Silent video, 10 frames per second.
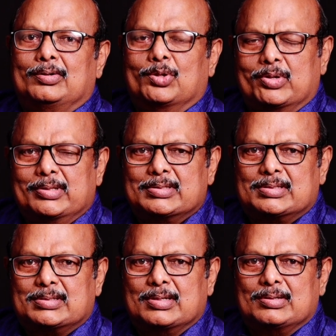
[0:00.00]
During
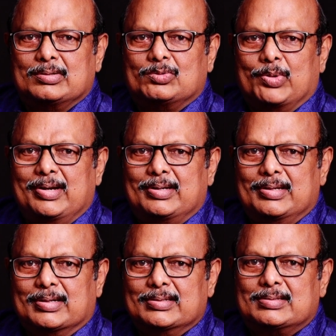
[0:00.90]
this 20
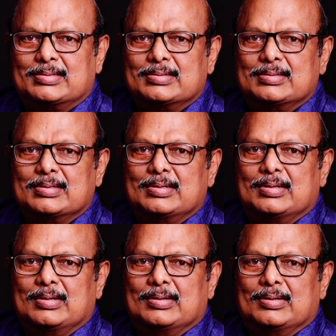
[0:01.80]
years,
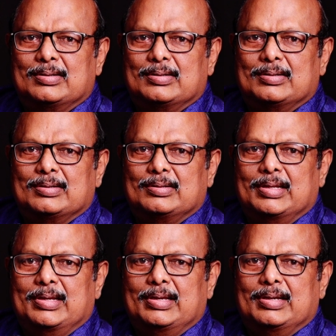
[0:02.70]

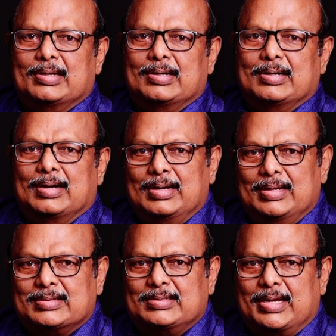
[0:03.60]
the
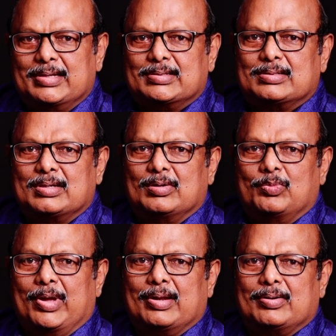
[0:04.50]
earliest days
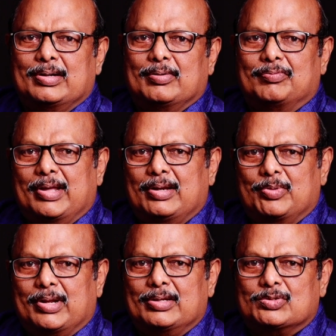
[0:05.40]
were in a very,
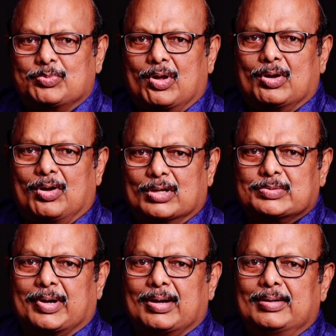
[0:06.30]
very small
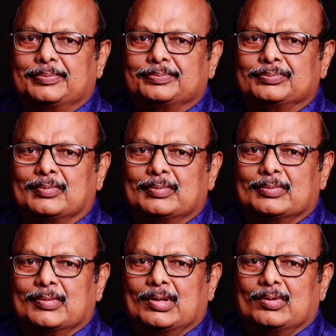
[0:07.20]
hospital
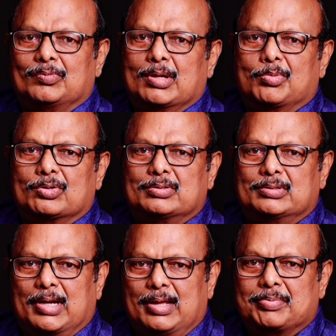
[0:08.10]
with about
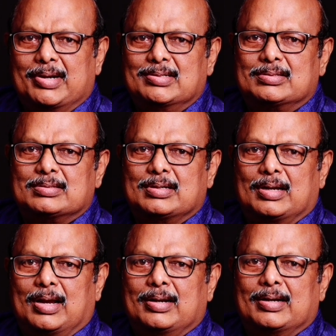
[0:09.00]
3 beds
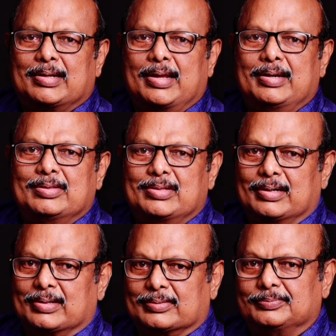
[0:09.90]
and a tiny
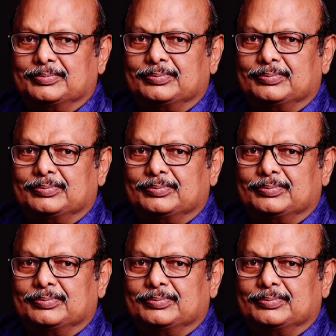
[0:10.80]
theatre.